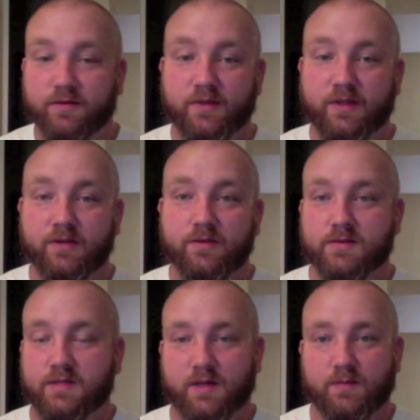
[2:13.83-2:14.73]

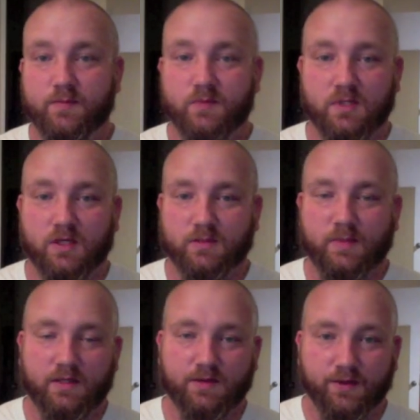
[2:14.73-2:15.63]
videos that i talked
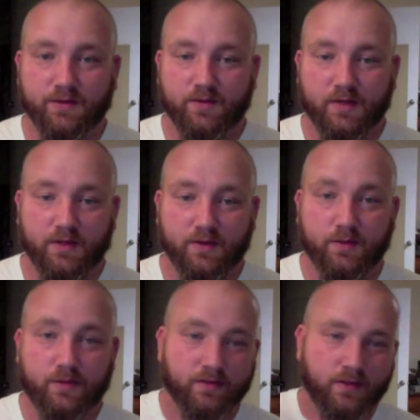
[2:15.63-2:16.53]
about in the other video,
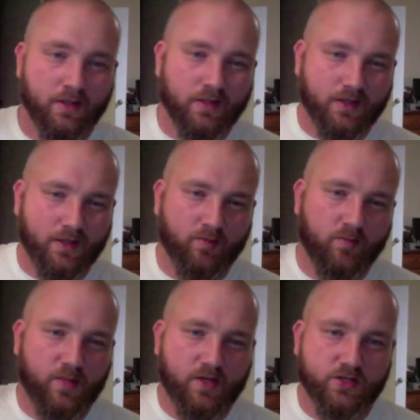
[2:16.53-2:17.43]
and kind of
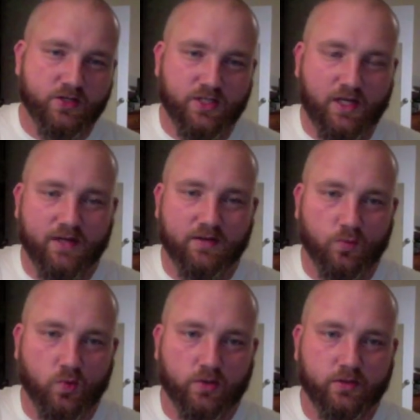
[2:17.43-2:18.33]
a better shot,
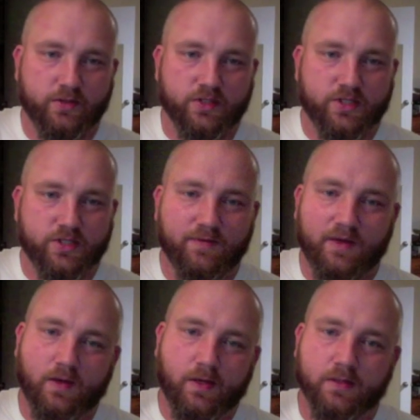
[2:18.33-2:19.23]
more clear shot of
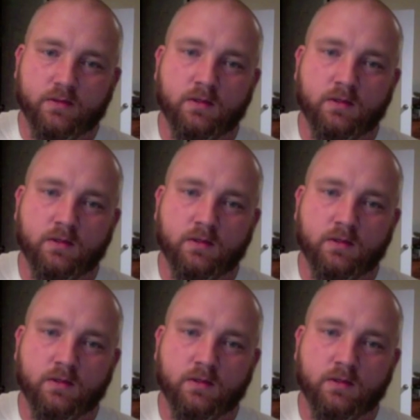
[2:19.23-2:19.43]
how I